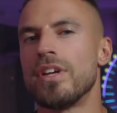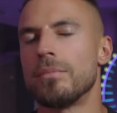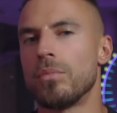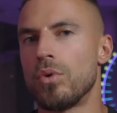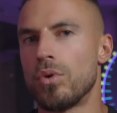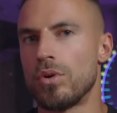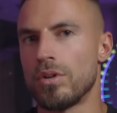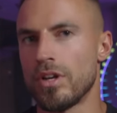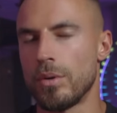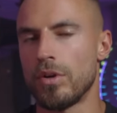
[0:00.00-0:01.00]
and
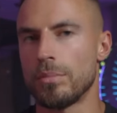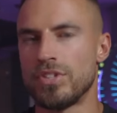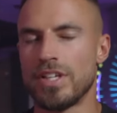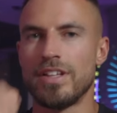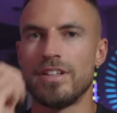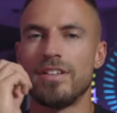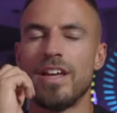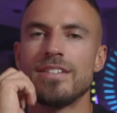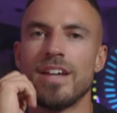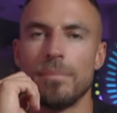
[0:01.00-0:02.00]
more going on, particularly in the
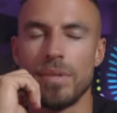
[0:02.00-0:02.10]
daytime.